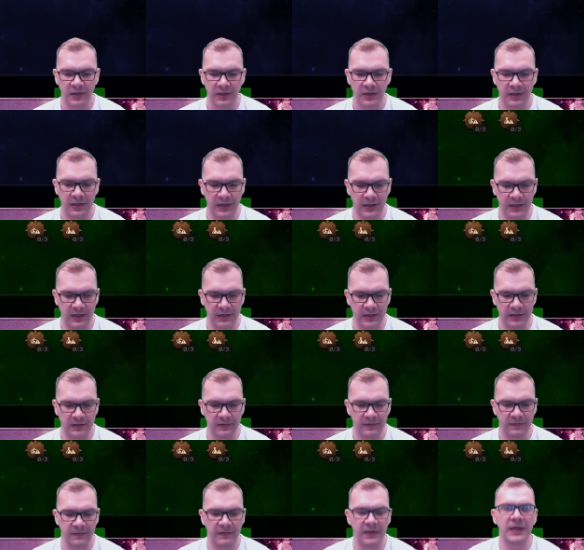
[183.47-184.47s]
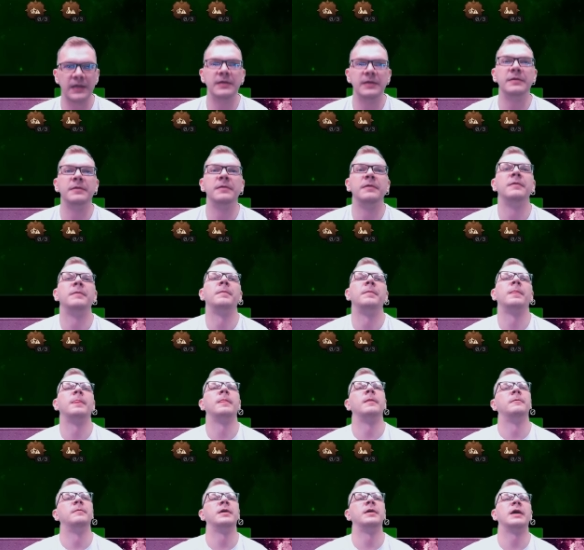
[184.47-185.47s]
And then
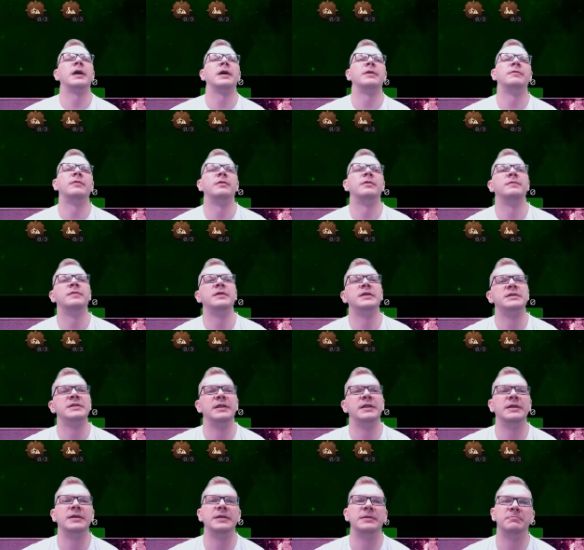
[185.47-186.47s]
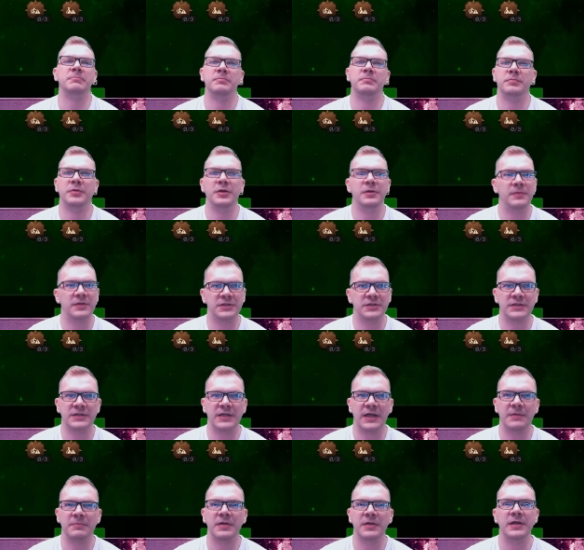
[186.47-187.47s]
we have obviously pretty much the
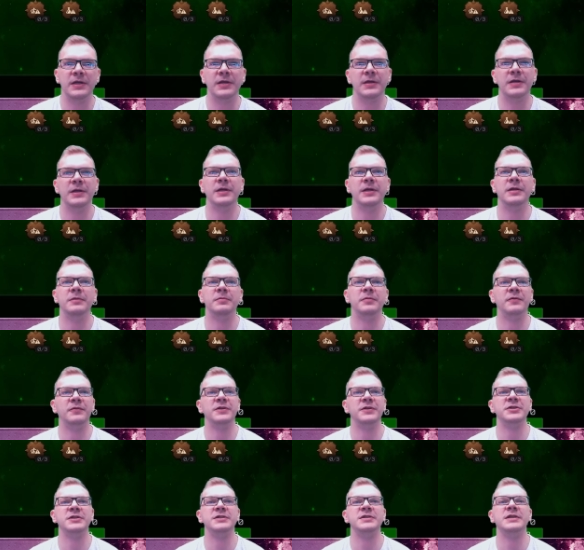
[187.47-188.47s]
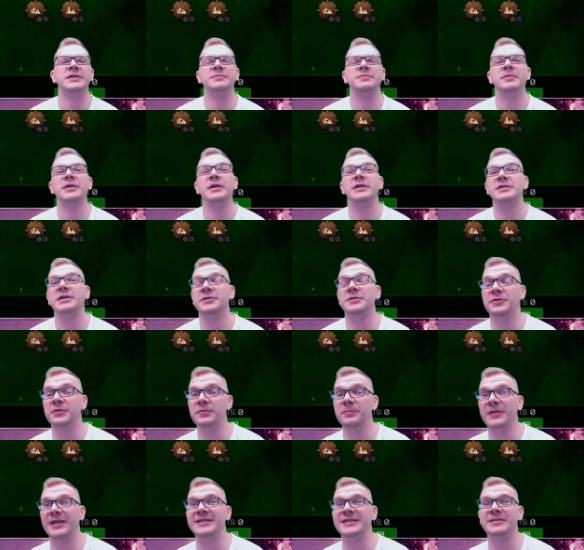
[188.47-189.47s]
same here in proficiencies because I do
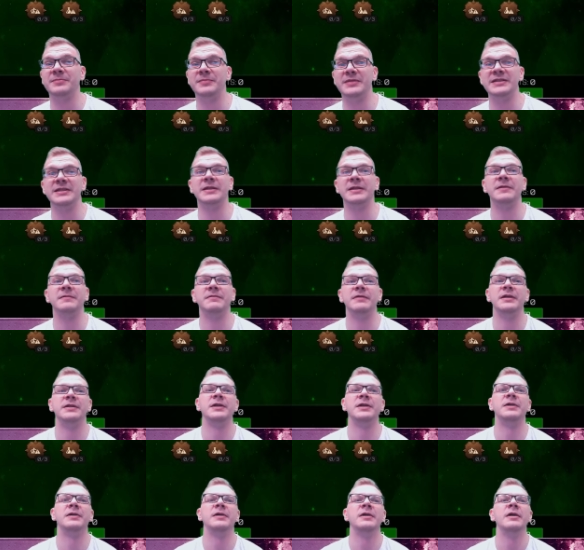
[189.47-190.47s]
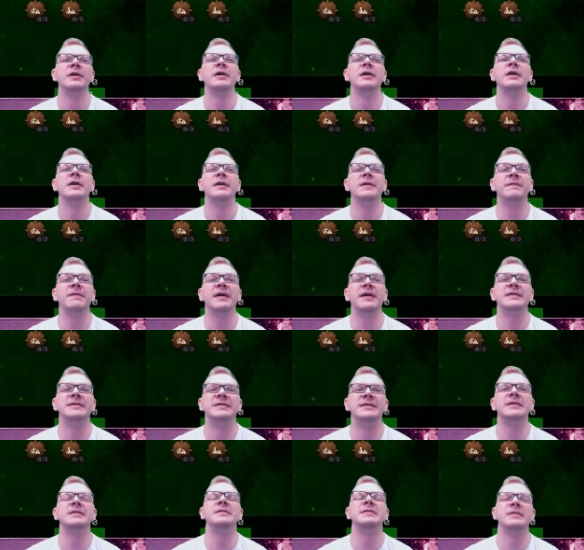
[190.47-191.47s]
place a Mystic Defender. If I
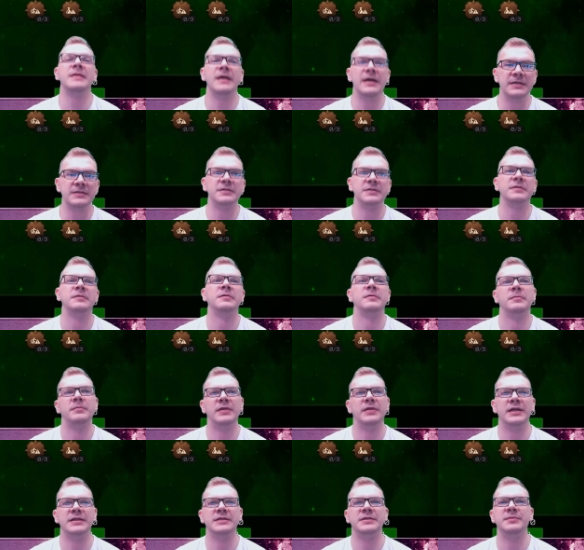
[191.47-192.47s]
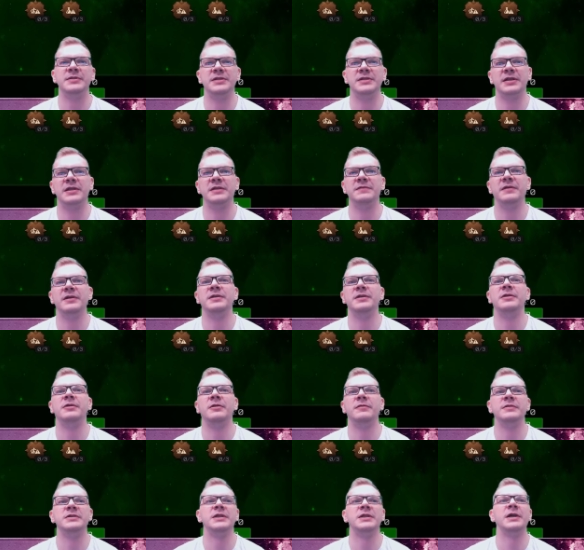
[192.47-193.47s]
did not place a Mystic Defender,
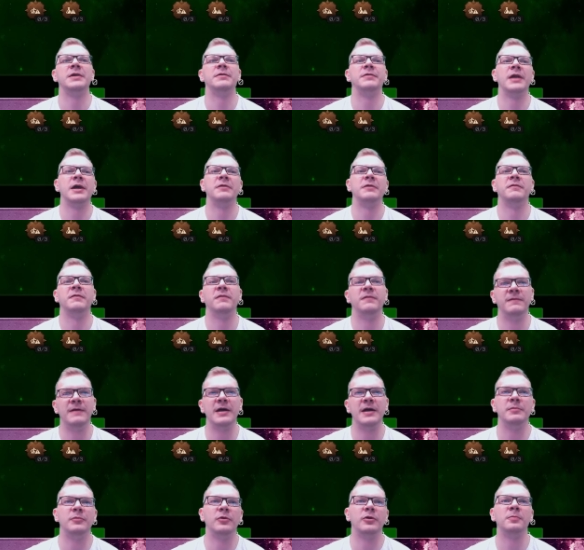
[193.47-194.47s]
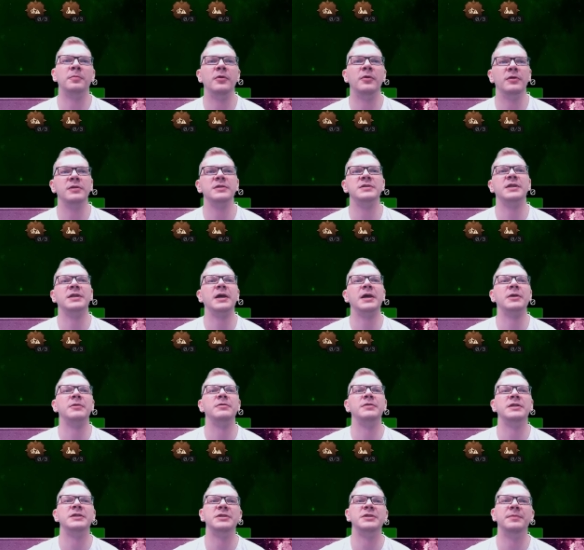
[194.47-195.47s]
obviously I would have five more points that I
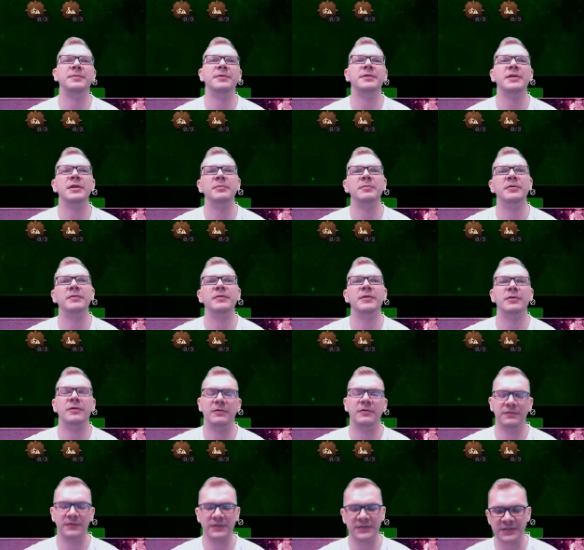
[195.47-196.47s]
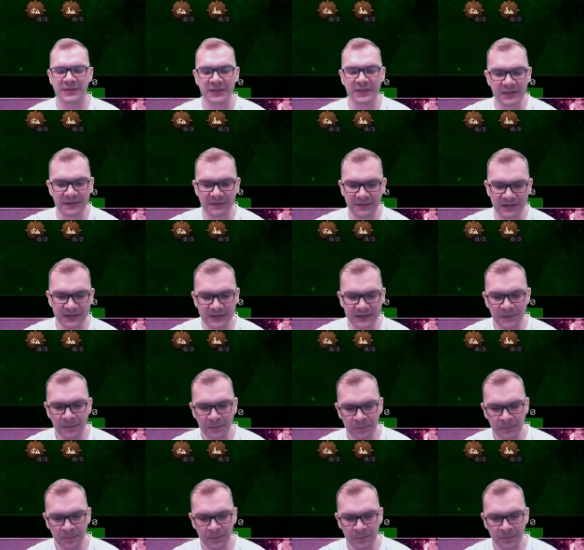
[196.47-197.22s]
could distribute in between offense and defense.